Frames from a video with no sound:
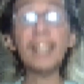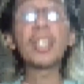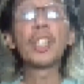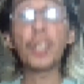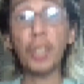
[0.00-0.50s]

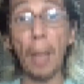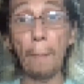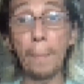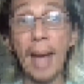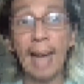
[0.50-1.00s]
as
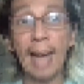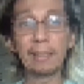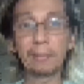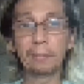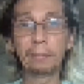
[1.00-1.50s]

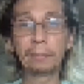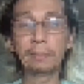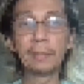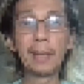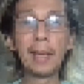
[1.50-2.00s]
ShopBack.
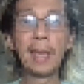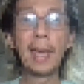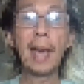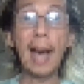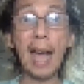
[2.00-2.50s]

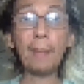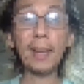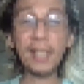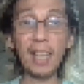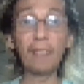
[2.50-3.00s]
I
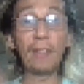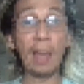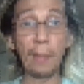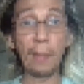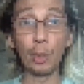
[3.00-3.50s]

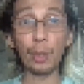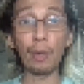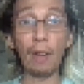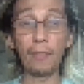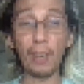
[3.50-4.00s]
myself am a
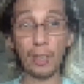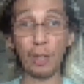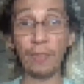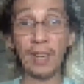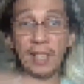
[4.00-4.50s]
user of their
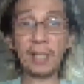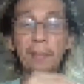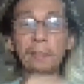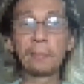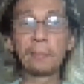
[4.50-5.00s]

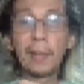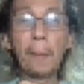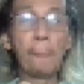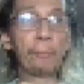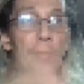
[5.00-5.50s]
service.
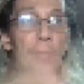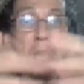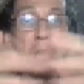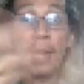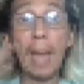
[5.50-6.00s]

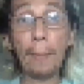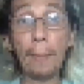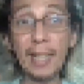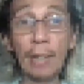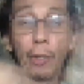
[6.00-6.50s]
May
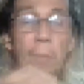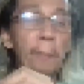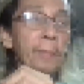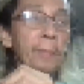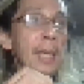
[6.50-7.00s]
app kasi ako.
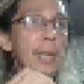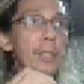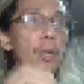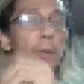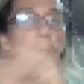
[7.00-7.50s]

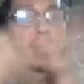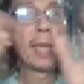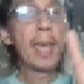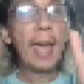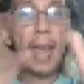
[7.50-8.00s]
So,
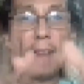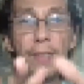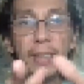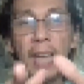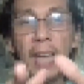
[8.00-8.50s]

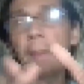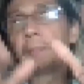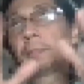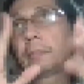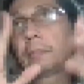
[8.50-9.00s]
every
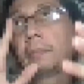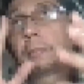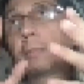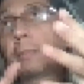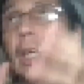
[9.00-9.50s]
time
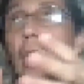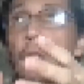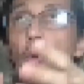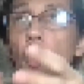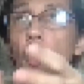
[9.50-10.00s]

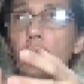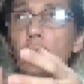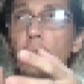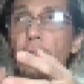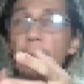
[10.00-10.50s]
you
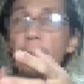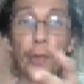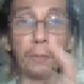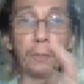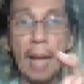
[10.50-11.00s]
order from
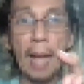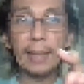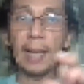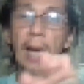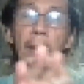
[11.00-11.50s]

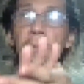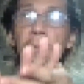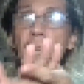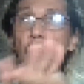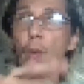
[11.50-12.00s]
Foodpanda,
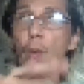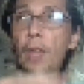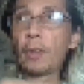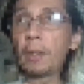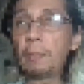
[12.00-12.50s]

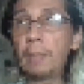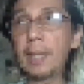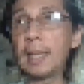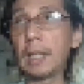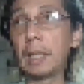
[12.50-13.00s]
whether it
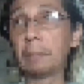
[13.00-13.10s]
be,